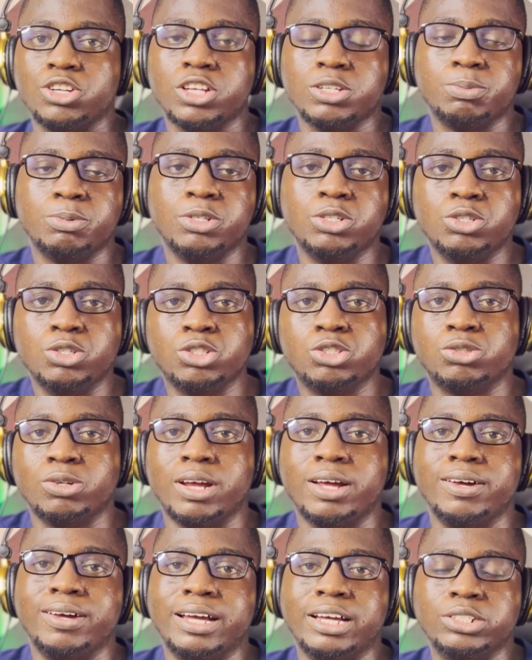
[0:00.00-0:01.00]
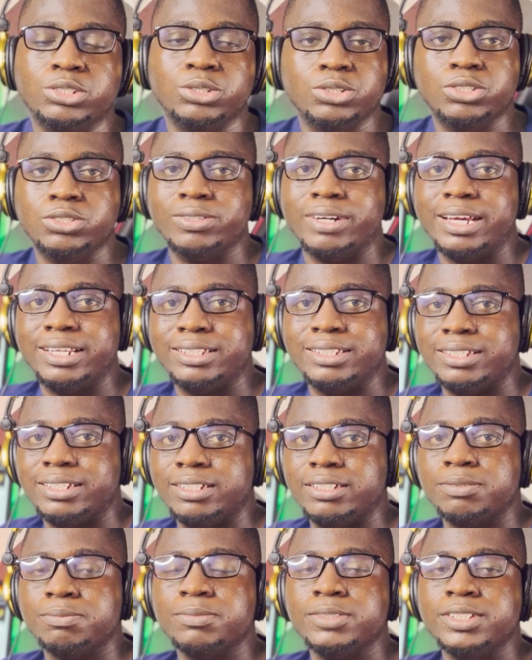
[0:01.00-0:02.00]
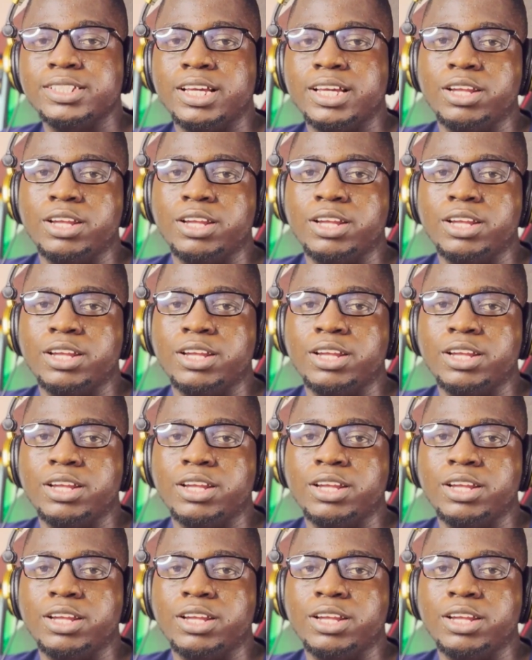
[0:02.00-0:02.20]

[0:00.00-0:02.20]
Just be neutral and do the right thing,